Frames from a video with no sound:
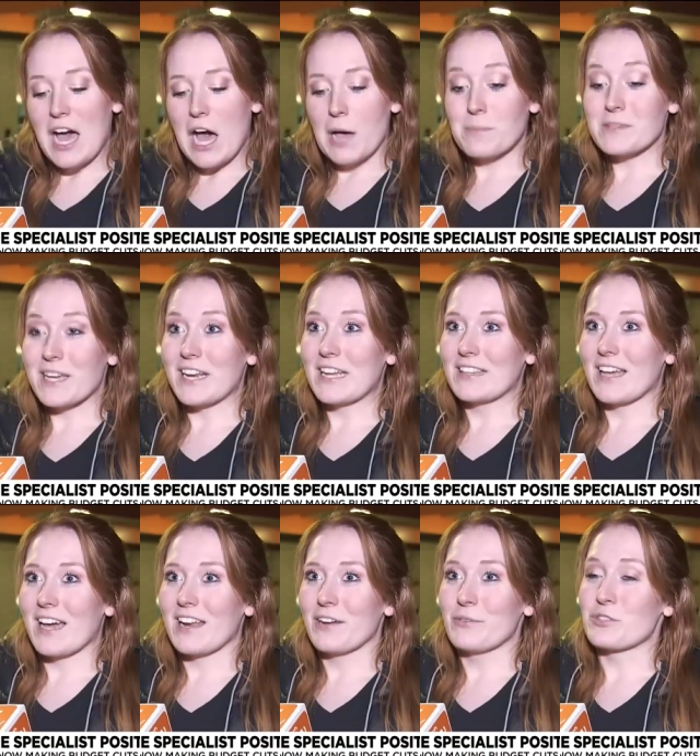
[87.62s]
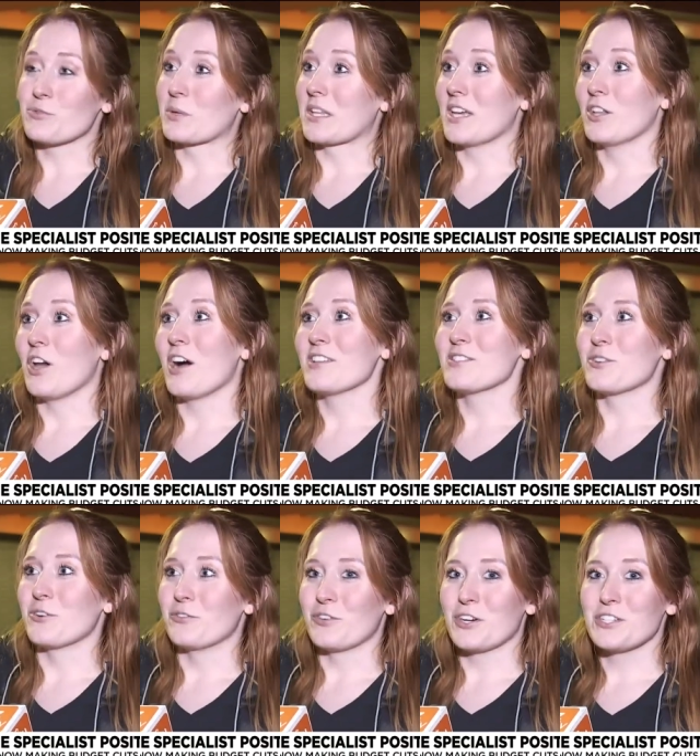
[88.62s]
upsetting that it was really glossed
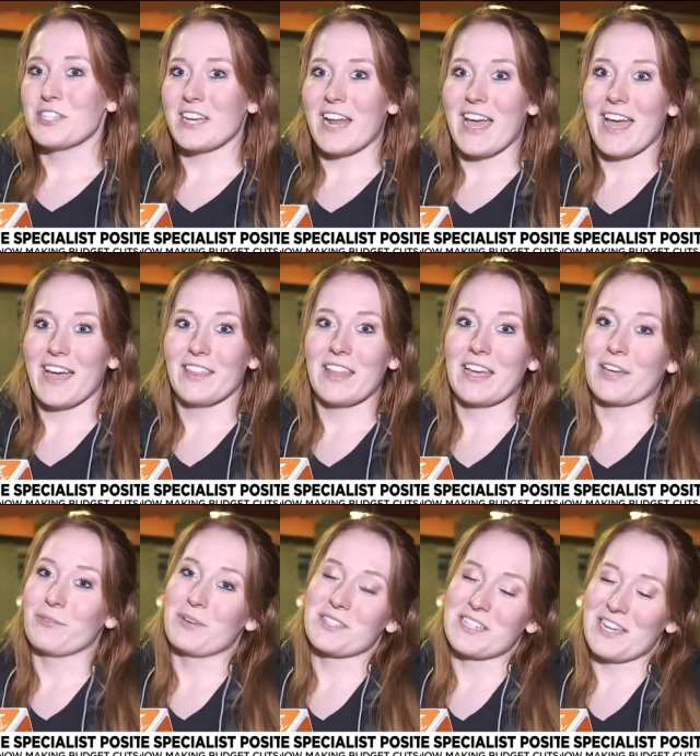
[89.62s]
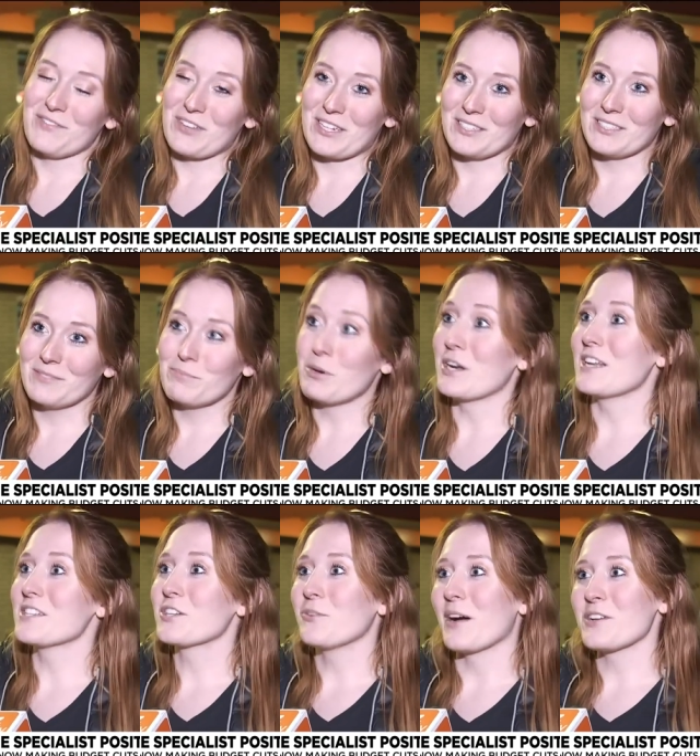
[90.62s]
over today, like it wasn't even put
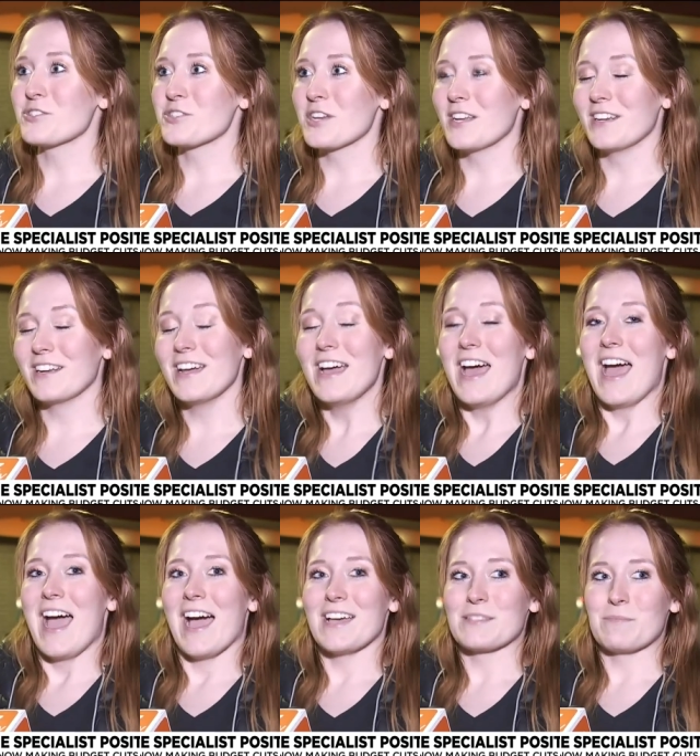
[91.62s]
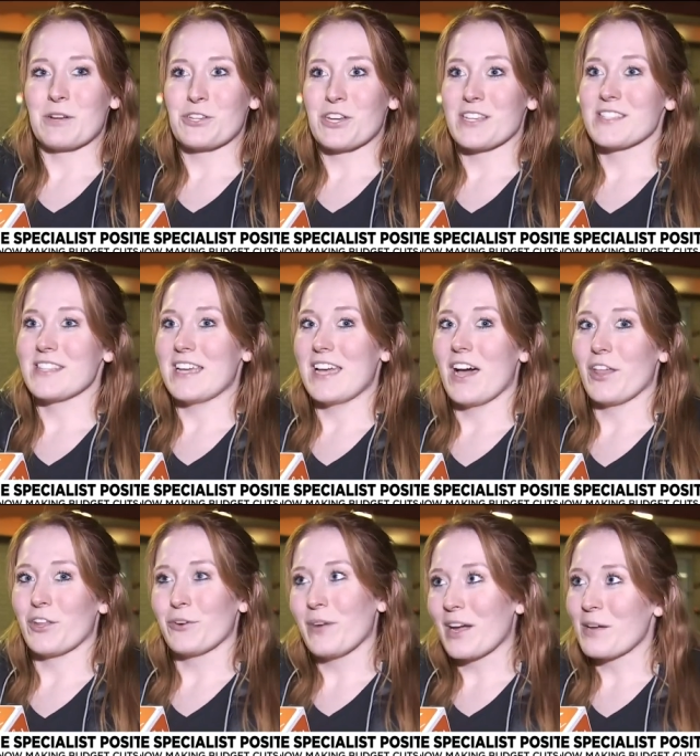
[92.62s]
into question as much as the
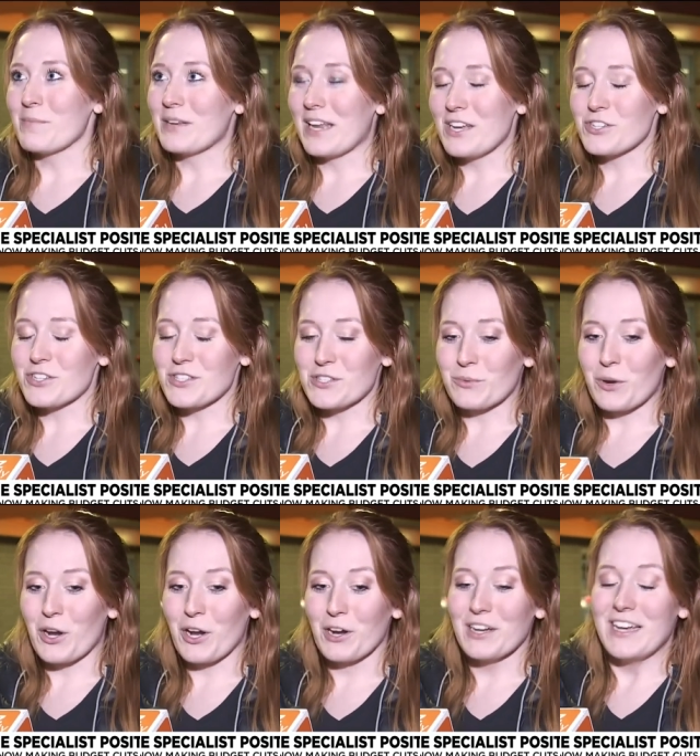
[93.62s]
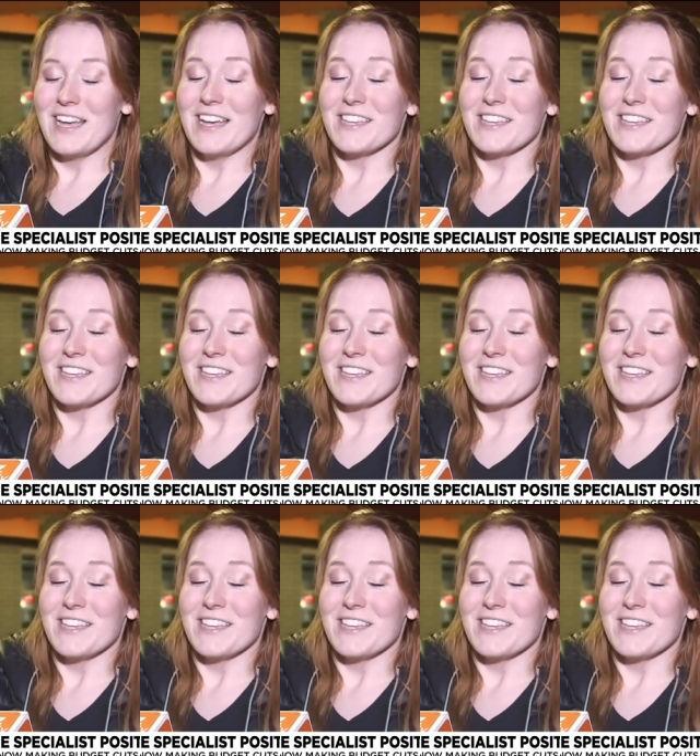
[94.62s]
other recommendations were.